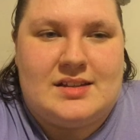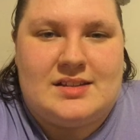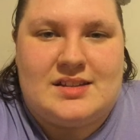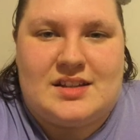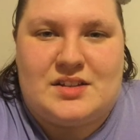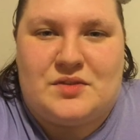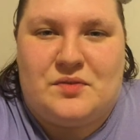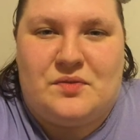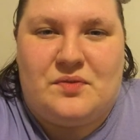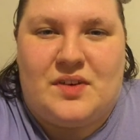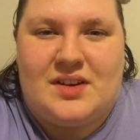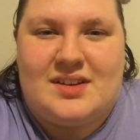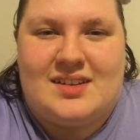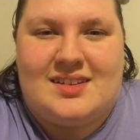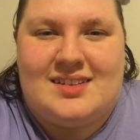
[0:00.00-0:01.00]
such
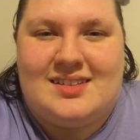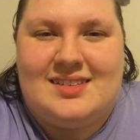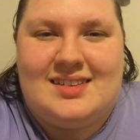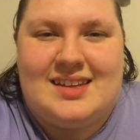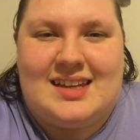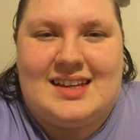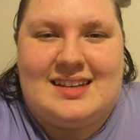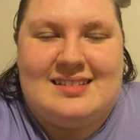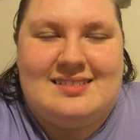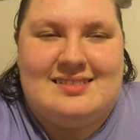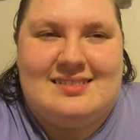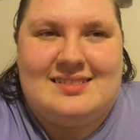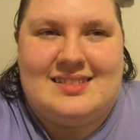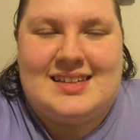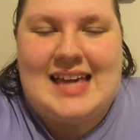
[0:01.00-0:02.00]
fun, like,
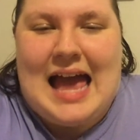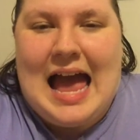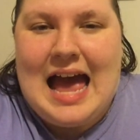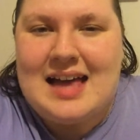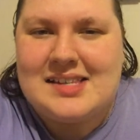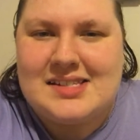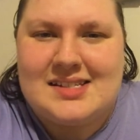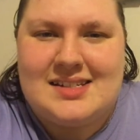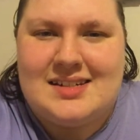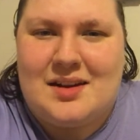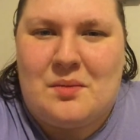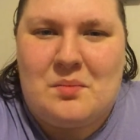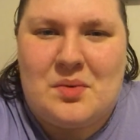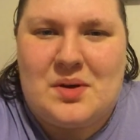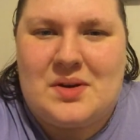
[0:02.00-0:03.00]
cast
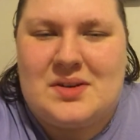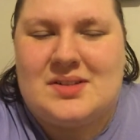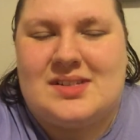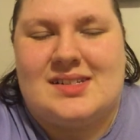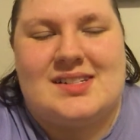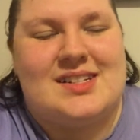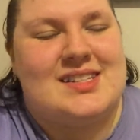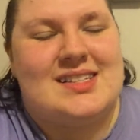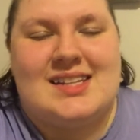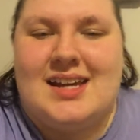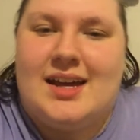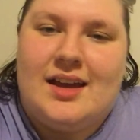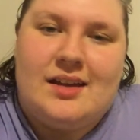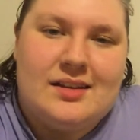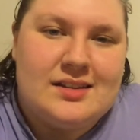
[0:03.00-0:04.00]
numbers, and just
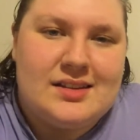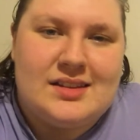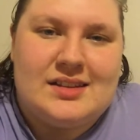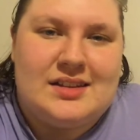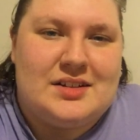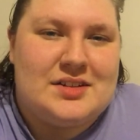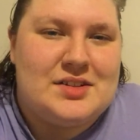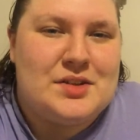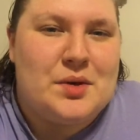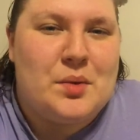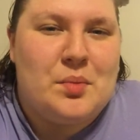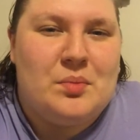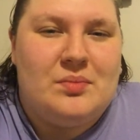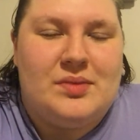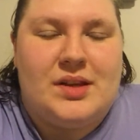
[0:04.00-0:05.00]

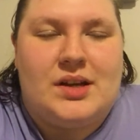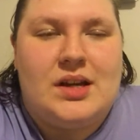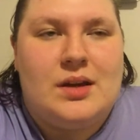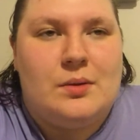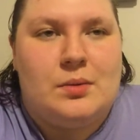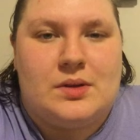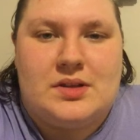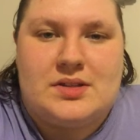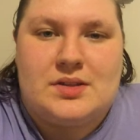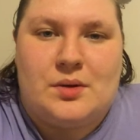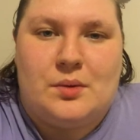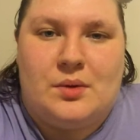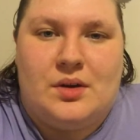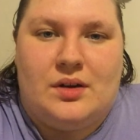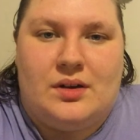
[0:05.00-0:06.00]
they're equally
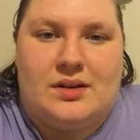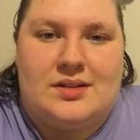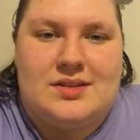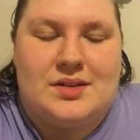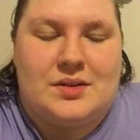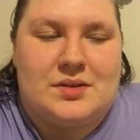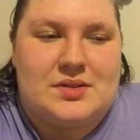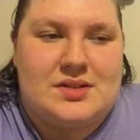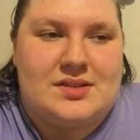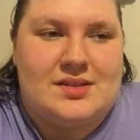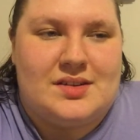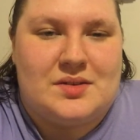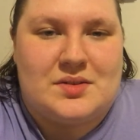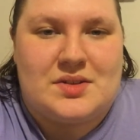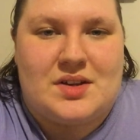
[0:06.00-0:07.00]
so good. So
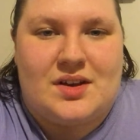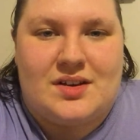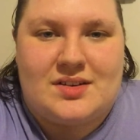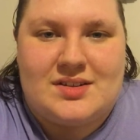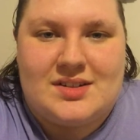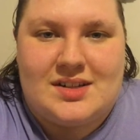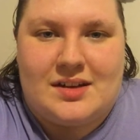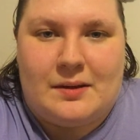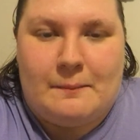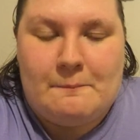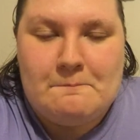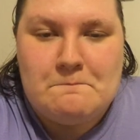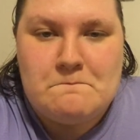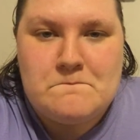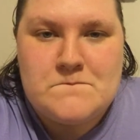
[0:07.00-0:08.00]
it was hard to
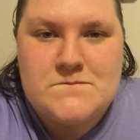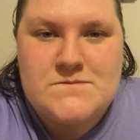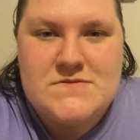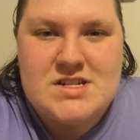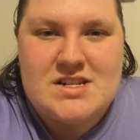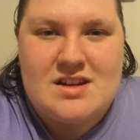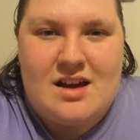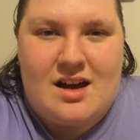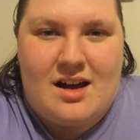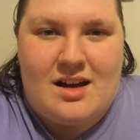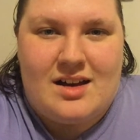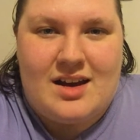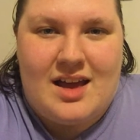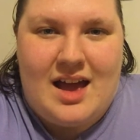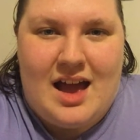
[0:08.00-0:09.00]

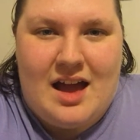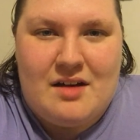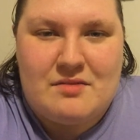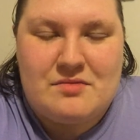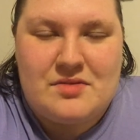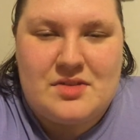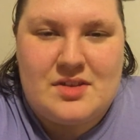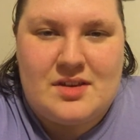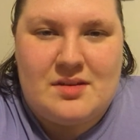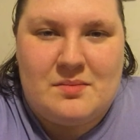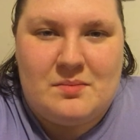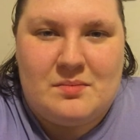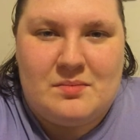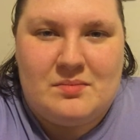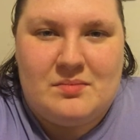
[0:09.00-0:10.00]
not have
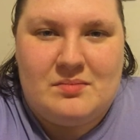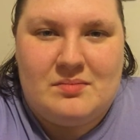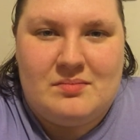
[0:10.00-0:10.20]
them